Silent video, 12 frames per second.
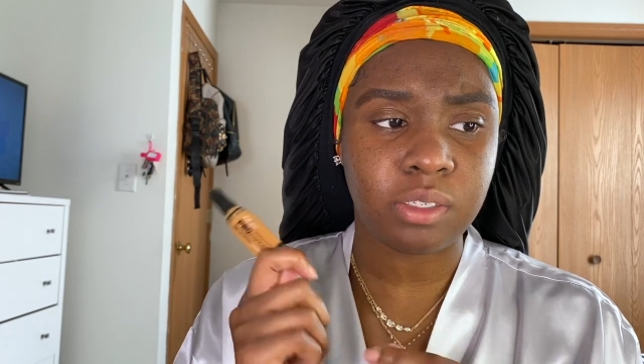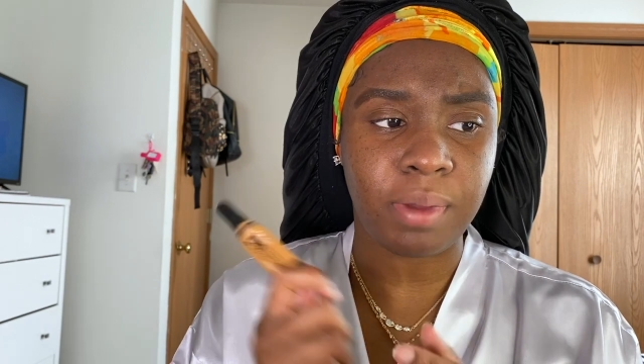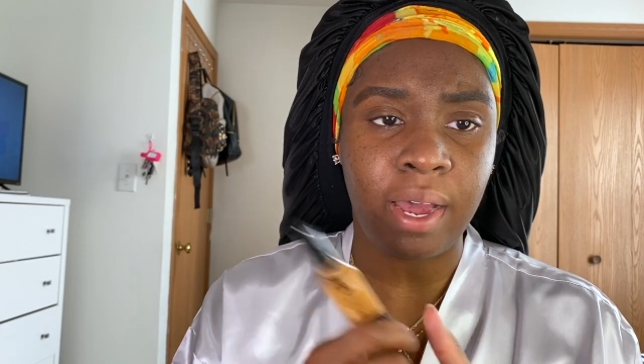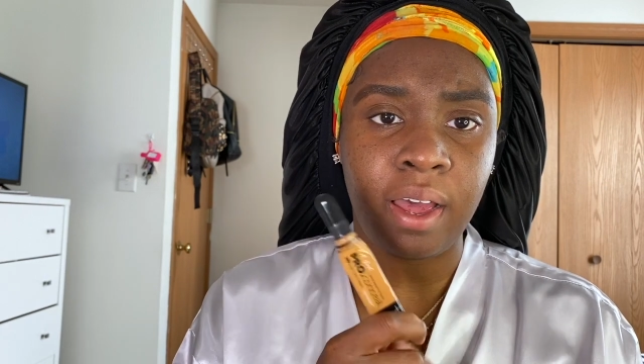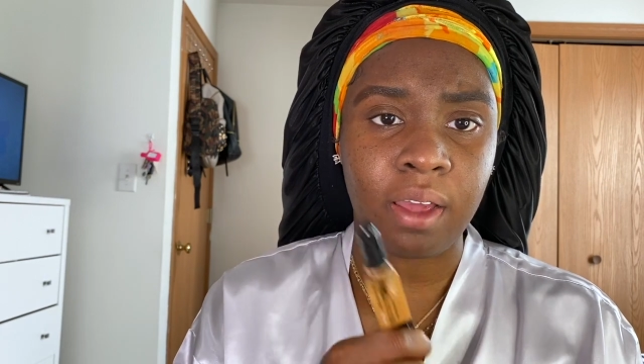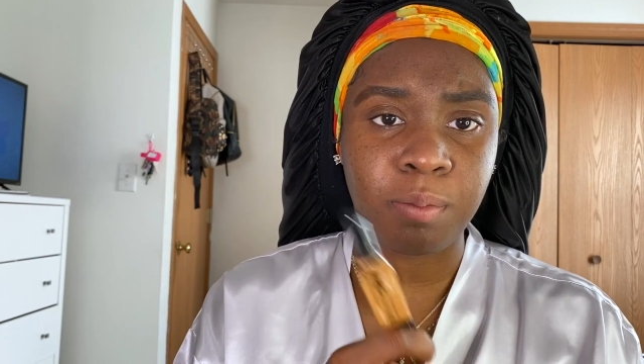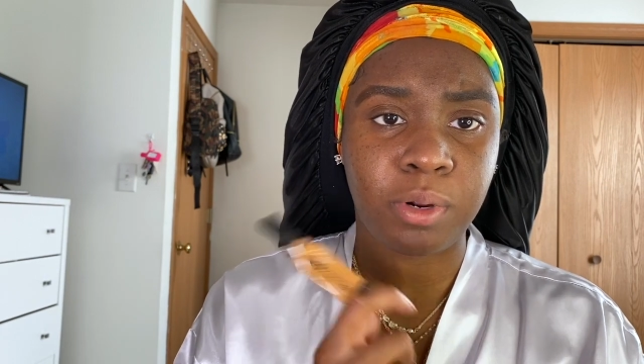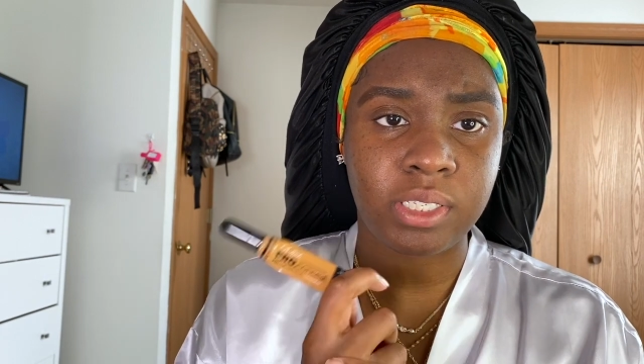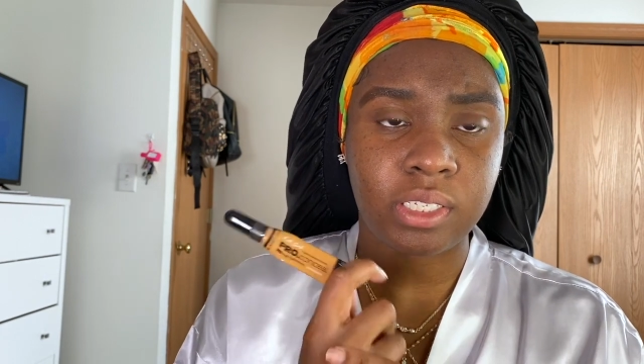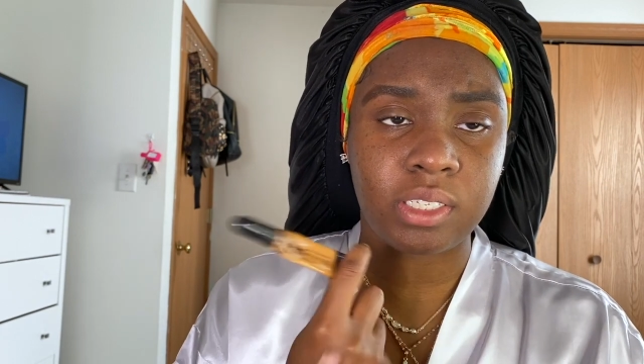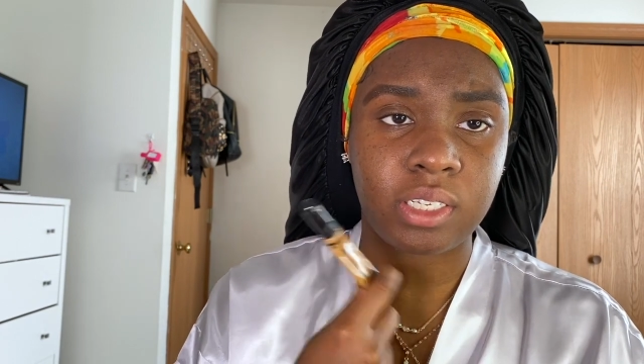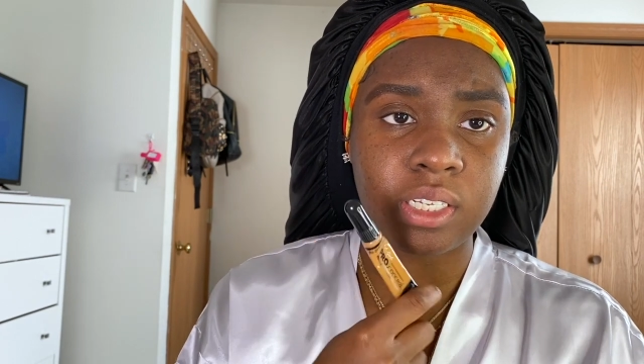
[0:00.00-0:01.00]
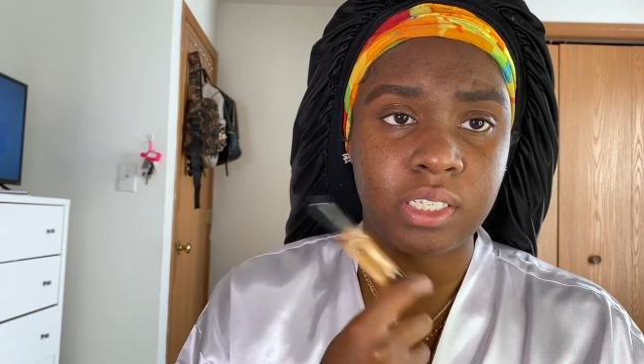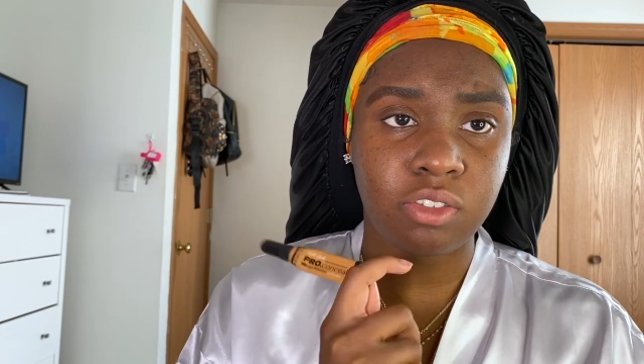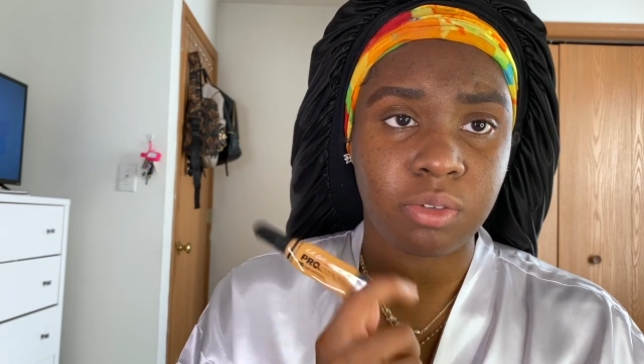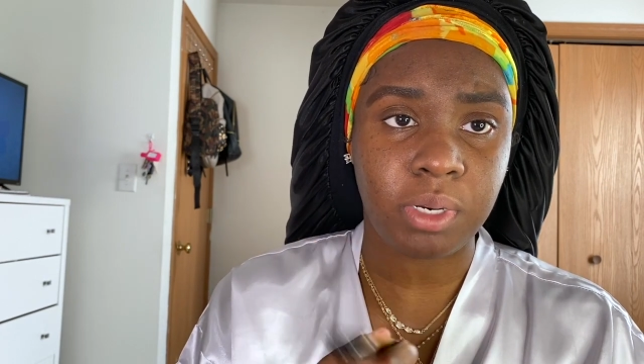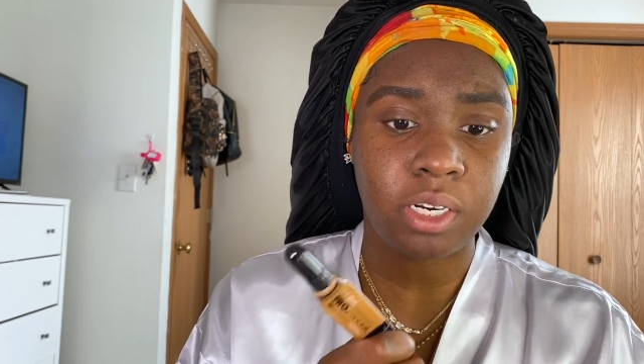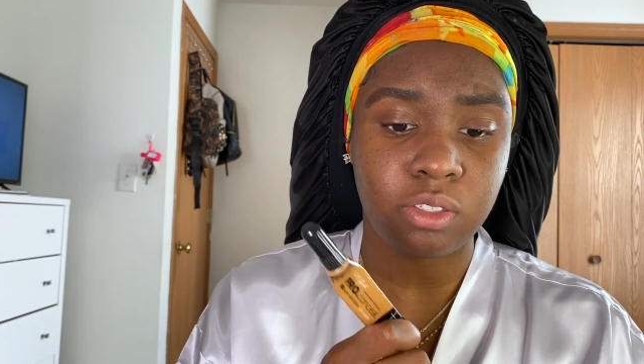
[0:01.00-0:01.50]
but I particularly get this
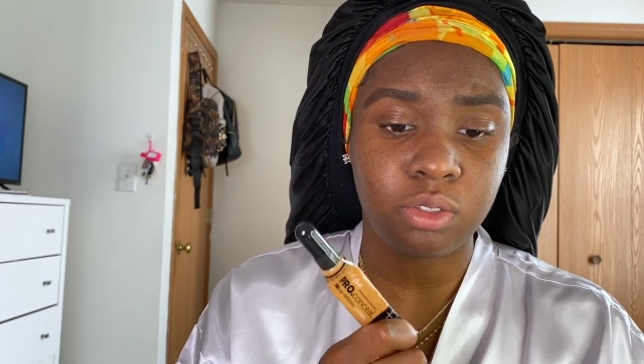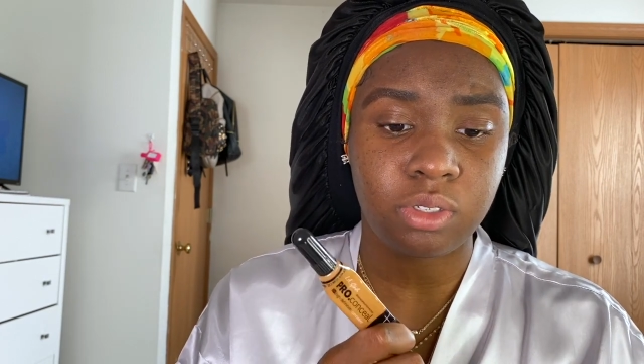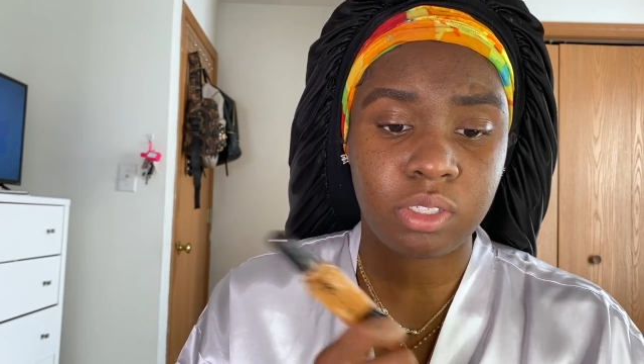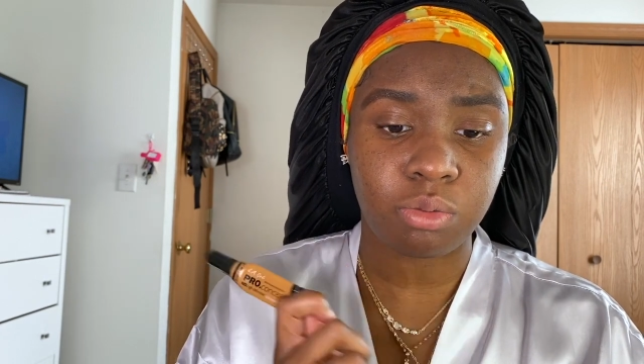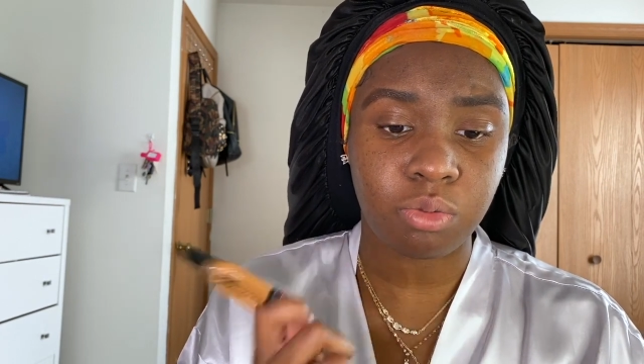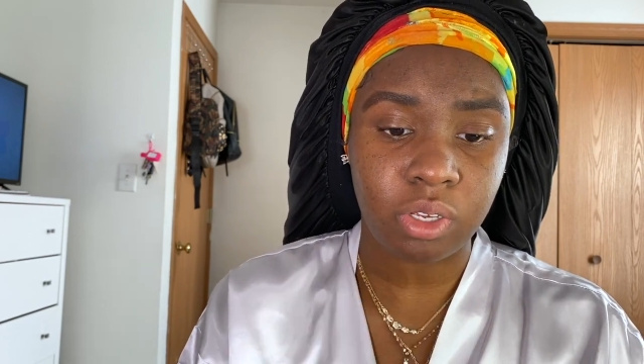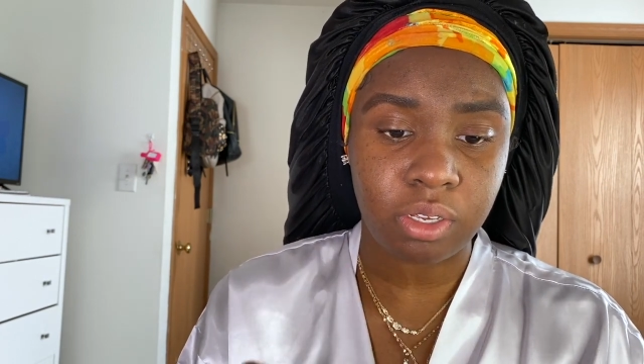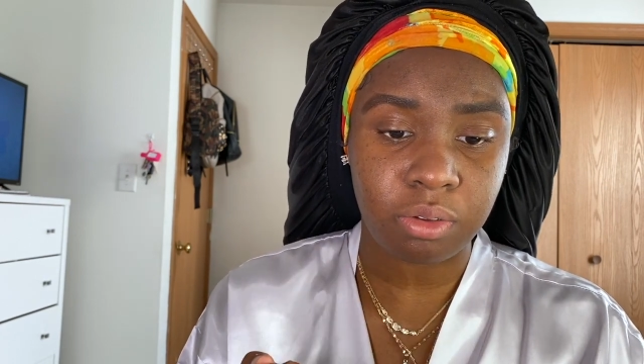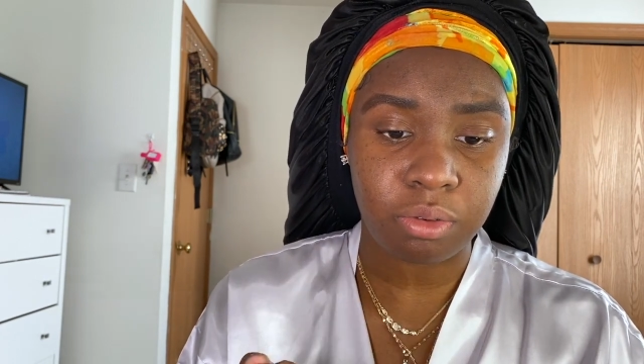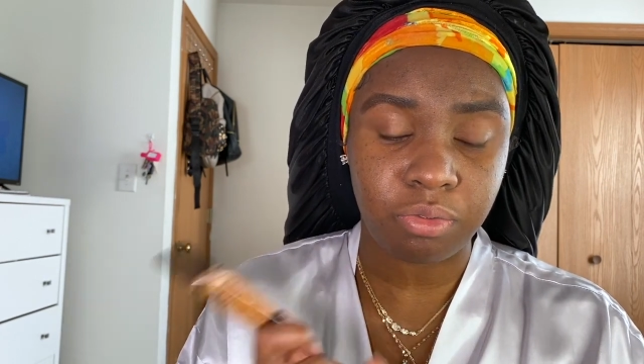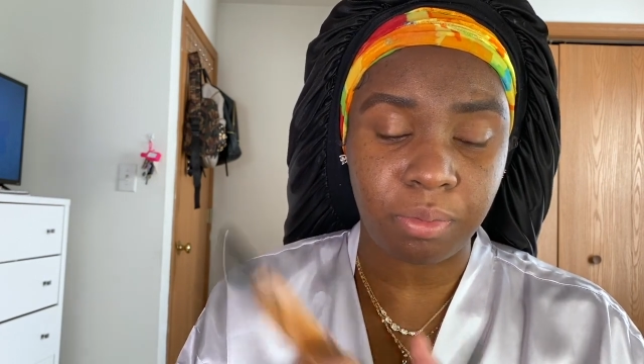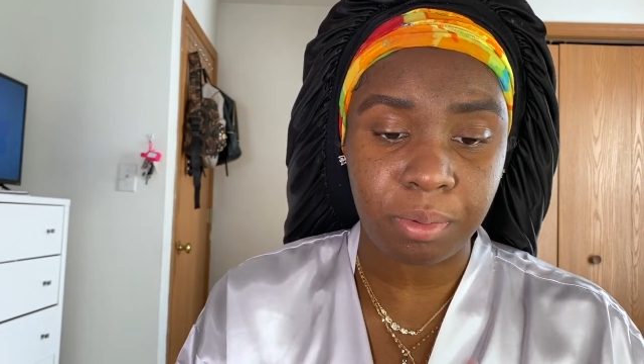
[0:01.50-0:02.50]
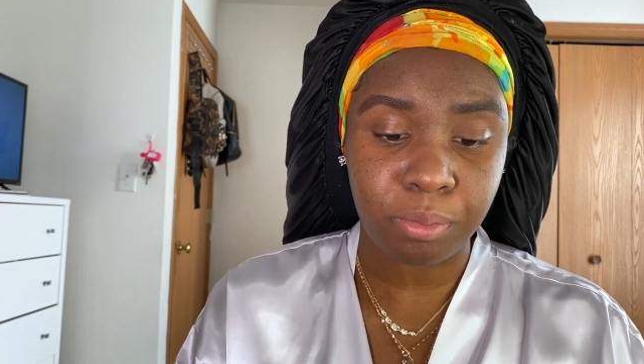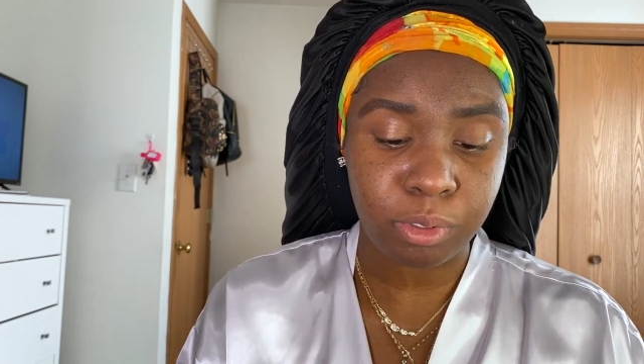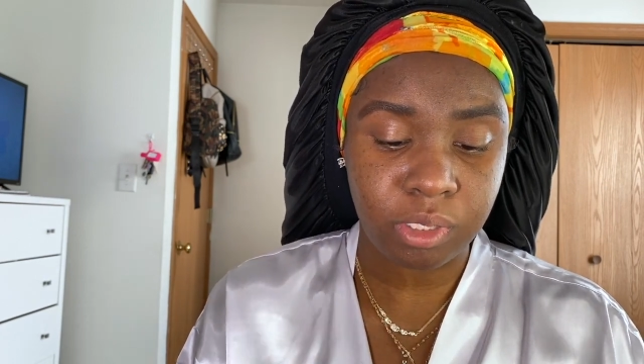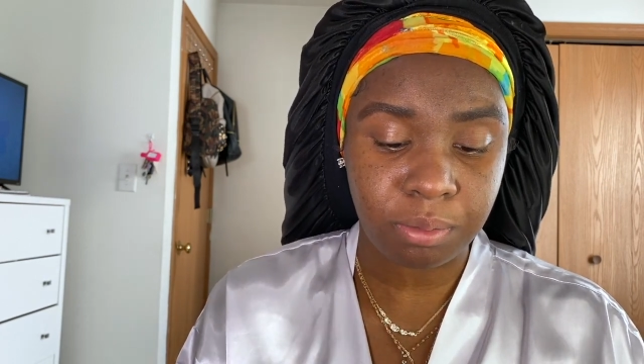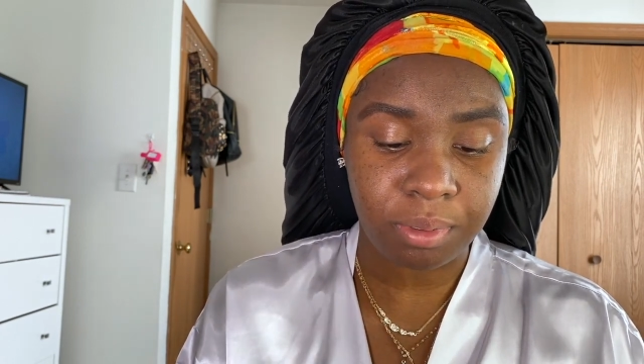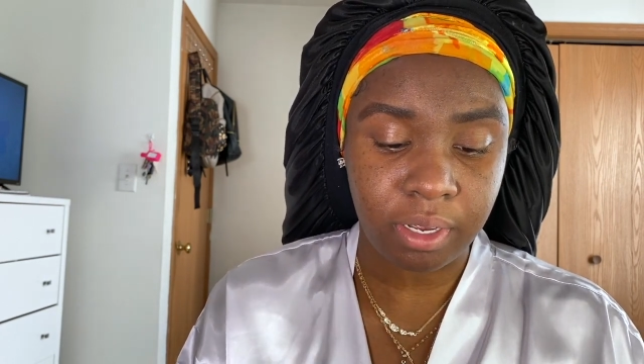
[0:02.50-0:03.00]
from the hair store as well, from the beauty
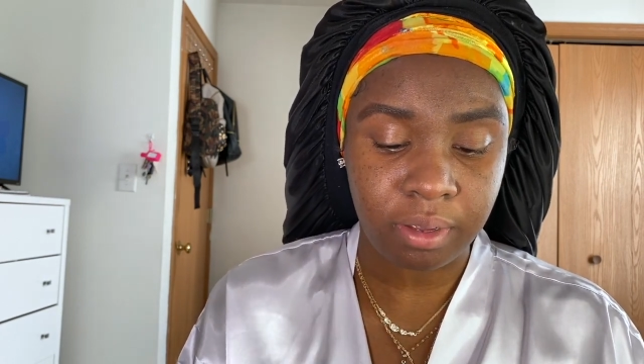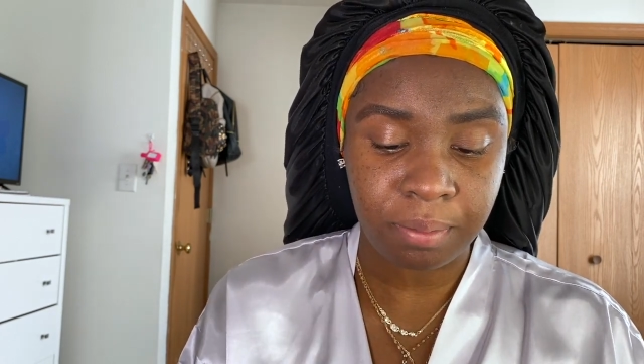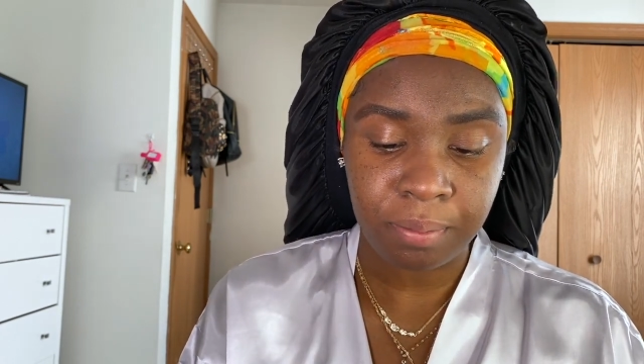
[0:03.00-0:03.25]
supply.